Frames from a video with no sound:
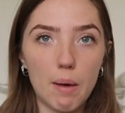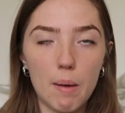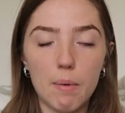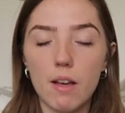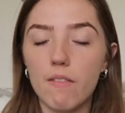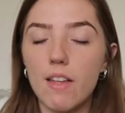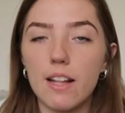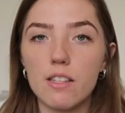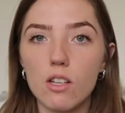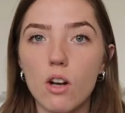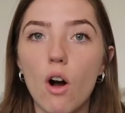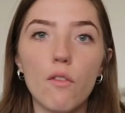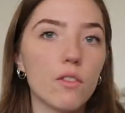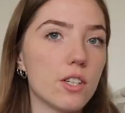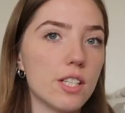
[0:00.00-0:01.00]
maybe, if that's the
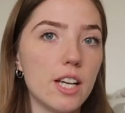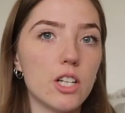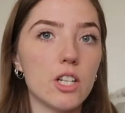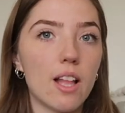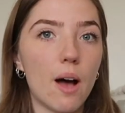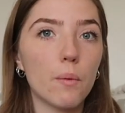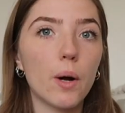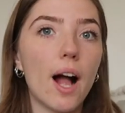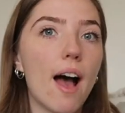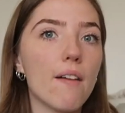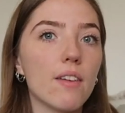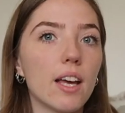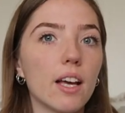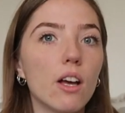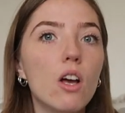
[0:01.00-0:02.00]
conversation that we're
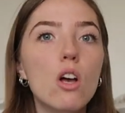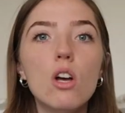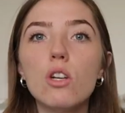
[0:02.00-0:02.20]
having.